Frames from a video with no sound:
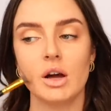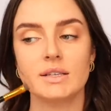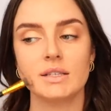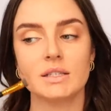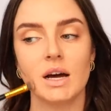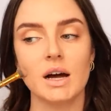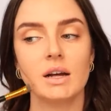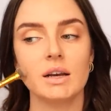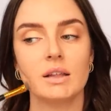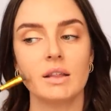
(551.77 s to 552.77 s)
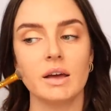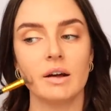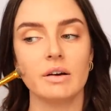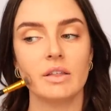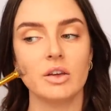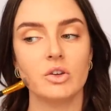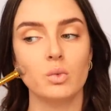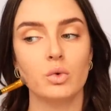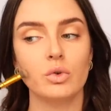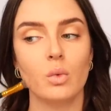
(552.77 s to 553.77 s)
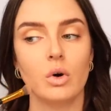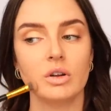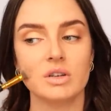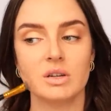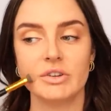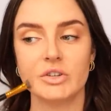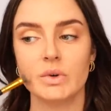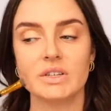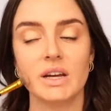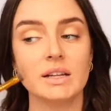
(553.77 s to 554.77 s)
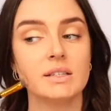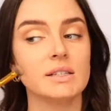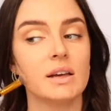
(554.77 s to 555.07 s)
I start in the area that you wouldn't want it to be too intense.